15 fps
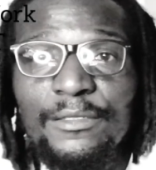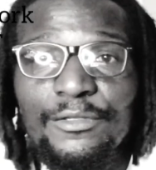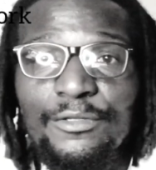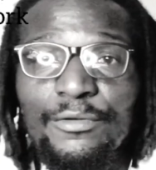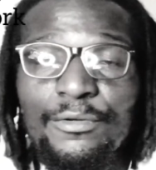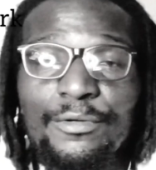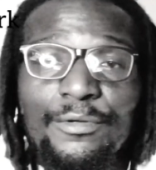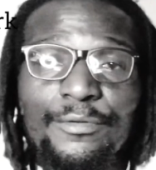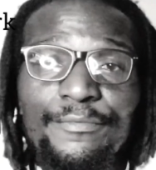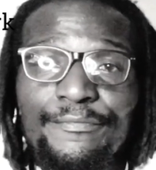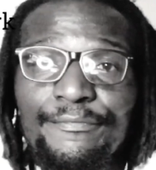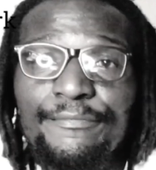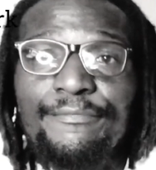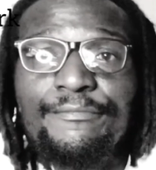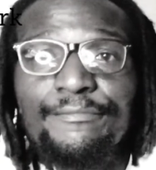to
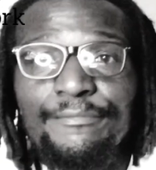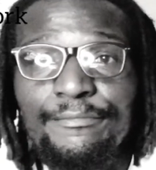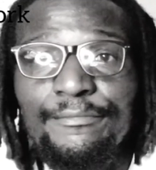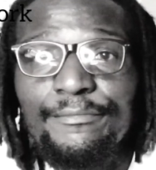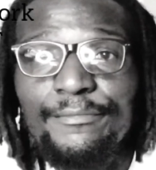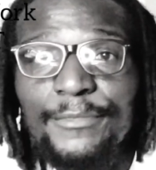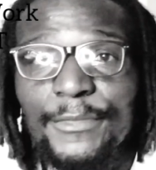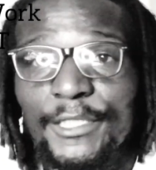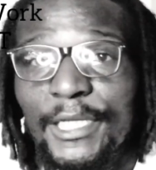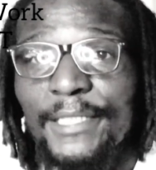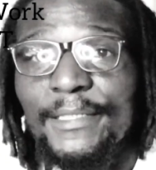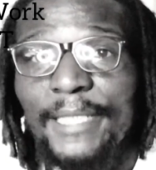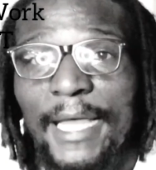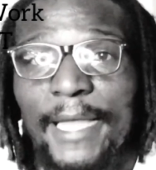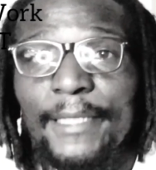
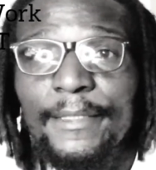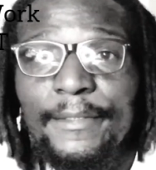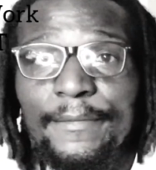just that.